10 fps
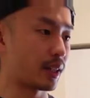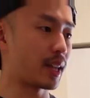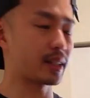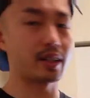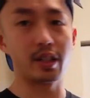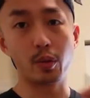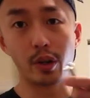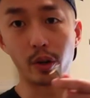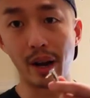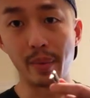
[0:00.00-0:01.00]
Next is you want
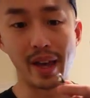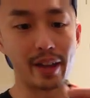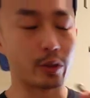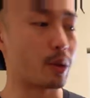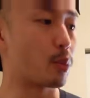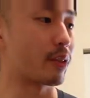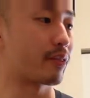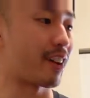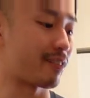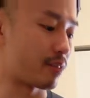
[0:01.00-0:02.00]
to grab that
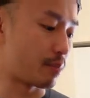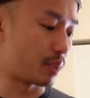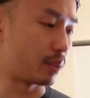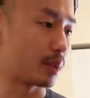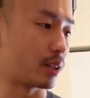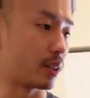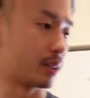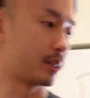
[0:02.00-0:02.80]
3.5 millimeter